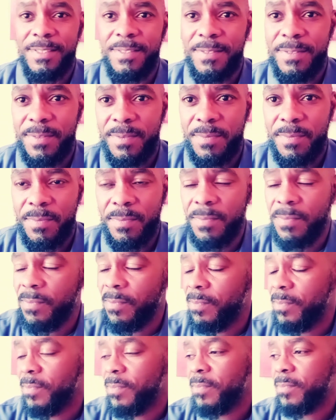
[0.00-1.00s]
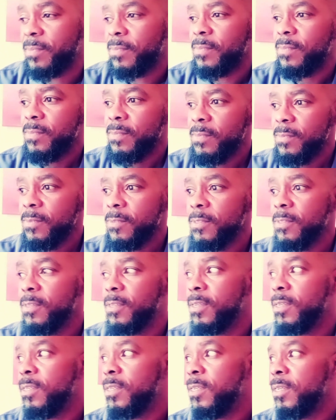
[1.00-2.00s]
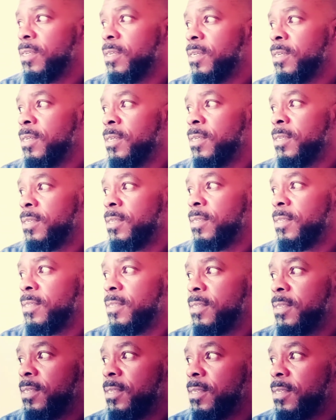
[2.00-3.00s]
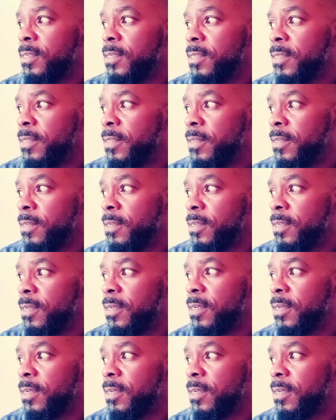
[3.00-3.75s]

[no speech]